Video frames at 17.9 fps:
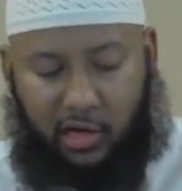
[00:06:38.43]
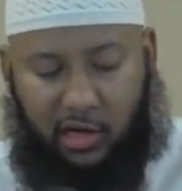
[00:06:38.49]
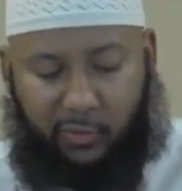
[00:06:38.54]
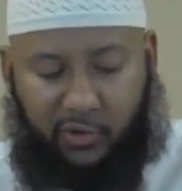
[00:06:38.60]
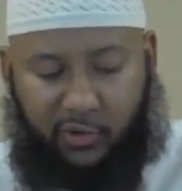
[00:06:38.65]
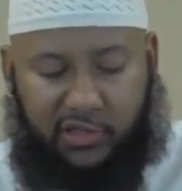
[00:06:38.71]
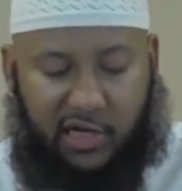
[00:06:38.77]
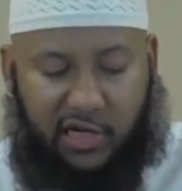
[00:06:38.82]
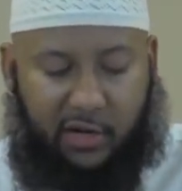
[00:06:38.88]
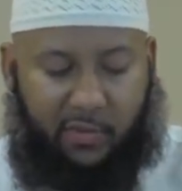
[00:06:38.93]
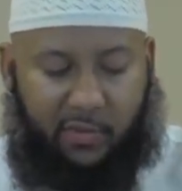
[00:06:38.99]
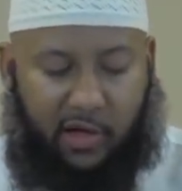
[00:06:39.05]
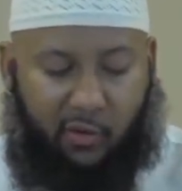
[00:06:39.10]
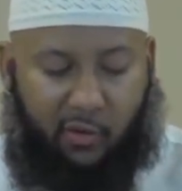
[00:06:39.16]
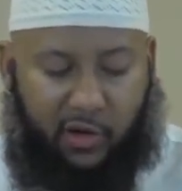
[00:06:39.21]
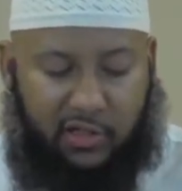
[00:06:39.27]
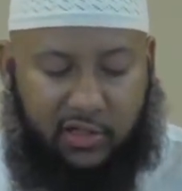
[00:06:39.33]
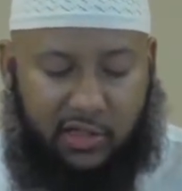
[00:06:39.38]
Abu Salama,
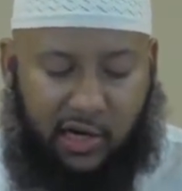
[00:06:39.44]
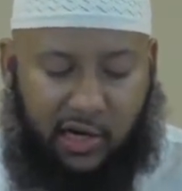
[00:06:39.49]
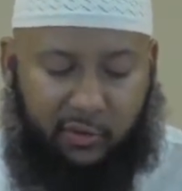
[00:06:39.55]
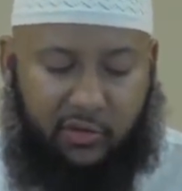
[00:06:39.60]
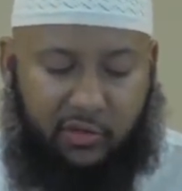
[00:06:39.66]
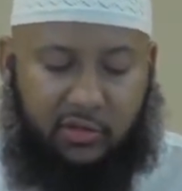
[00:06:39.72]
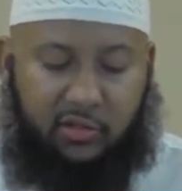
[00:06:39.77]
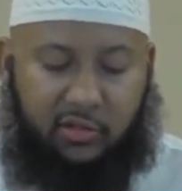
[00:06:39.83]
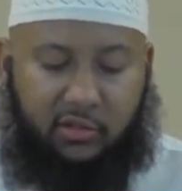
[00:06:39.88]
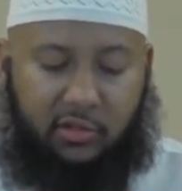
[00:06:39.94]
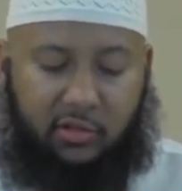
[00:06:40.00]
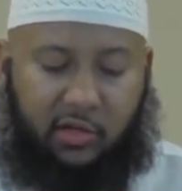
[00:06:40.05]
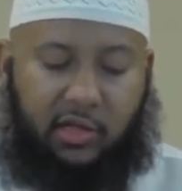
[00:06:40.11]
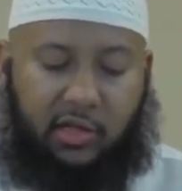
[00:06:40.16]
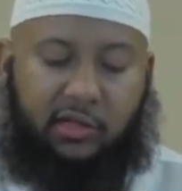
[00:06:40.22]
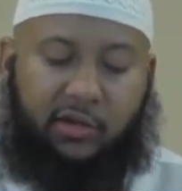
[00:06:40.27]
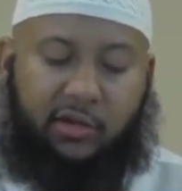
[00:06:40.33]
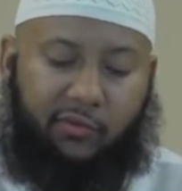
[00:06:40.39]
he went out
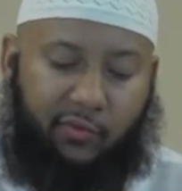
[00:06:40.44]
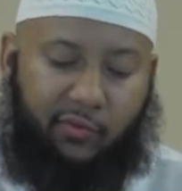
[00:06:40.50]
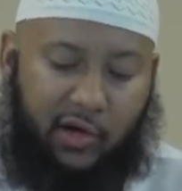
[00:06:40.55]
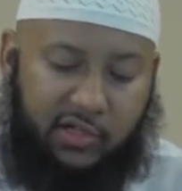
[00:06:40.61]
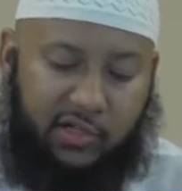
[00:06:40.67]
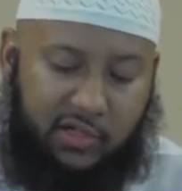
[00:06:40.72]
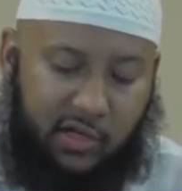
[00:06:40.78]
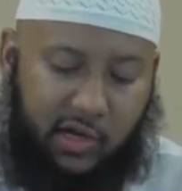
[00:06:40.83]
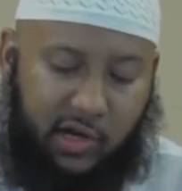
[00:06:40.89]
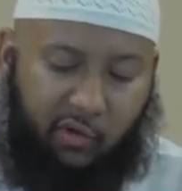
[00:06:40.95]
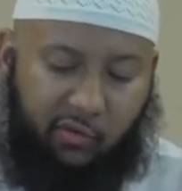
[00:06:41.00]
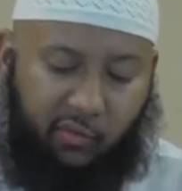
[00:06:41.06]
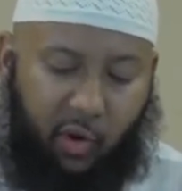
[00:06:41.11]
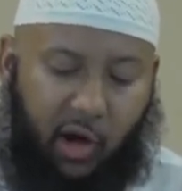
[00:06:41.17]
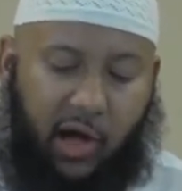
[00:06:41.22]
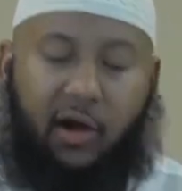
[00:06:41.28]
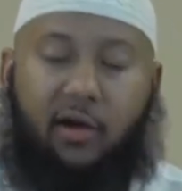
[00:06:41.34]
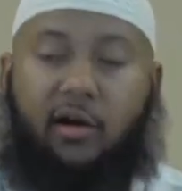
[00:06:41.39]
in the first day of
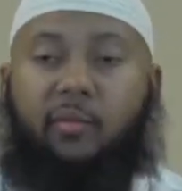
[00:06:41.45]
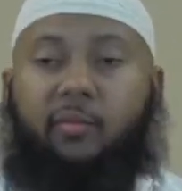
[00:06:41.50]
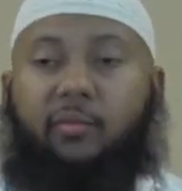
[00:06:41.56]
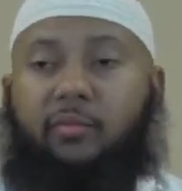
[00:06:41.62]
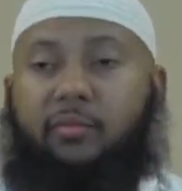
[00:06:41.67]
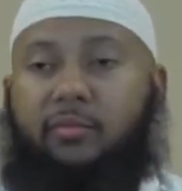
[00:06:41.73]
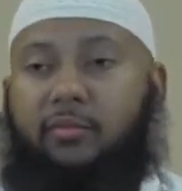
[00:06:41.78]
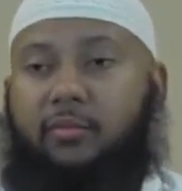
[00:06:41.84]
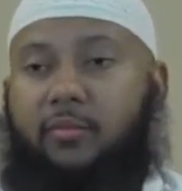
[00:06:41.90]
Muharram.